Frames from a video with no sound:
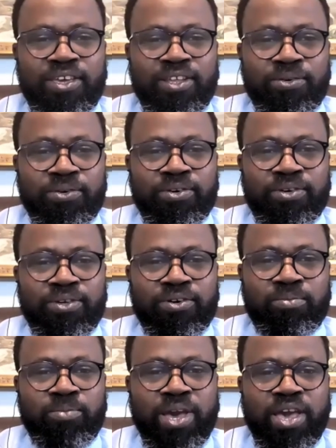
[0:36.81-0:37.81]
you know,
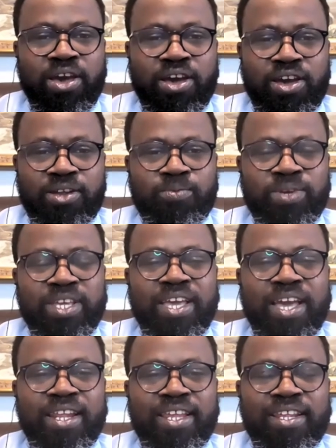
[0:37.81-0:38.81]
on my heart
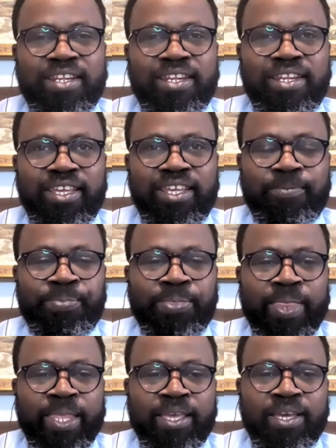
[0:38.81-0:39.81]
regarding the